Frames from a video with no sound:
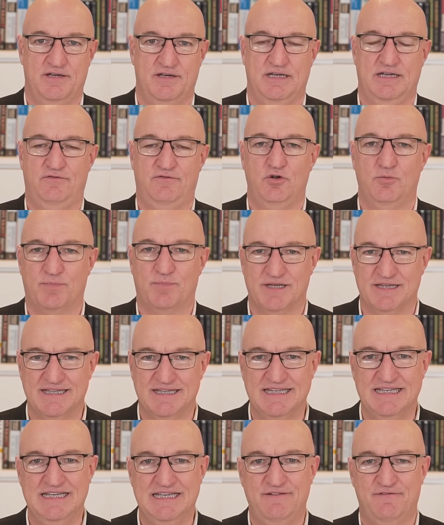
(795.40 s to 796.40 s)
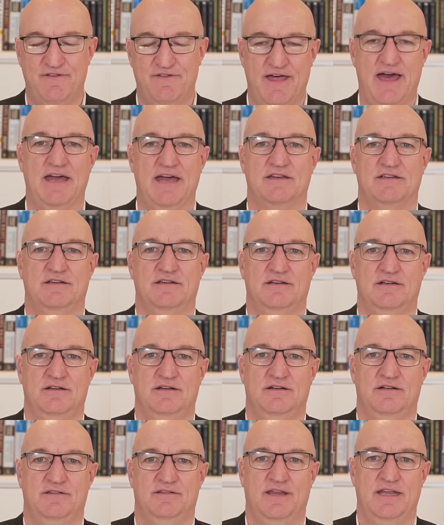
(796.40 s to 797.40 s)
If you believe that,
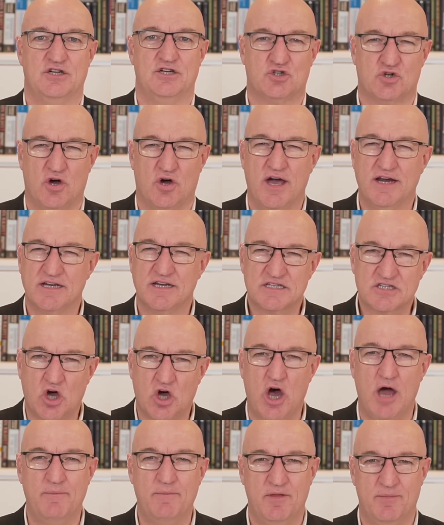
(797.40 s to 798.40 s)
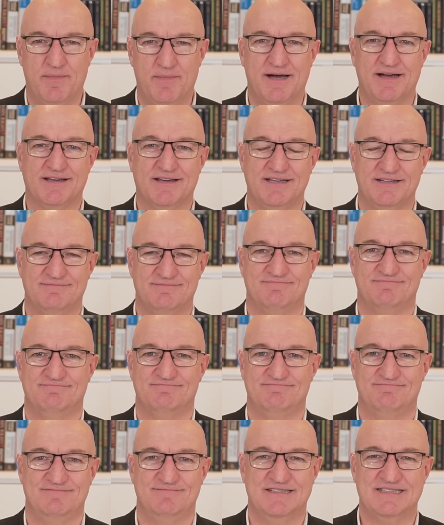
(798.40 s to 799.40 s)
then trying to time the market,
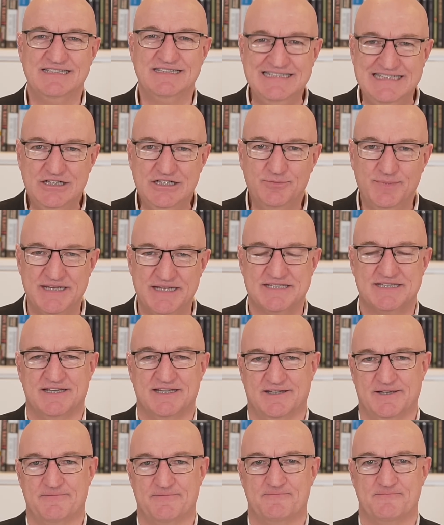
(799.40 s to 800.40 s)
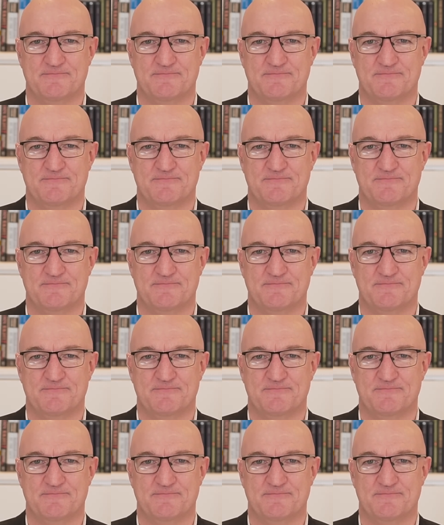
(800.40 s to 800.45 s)
it's a little bit silly.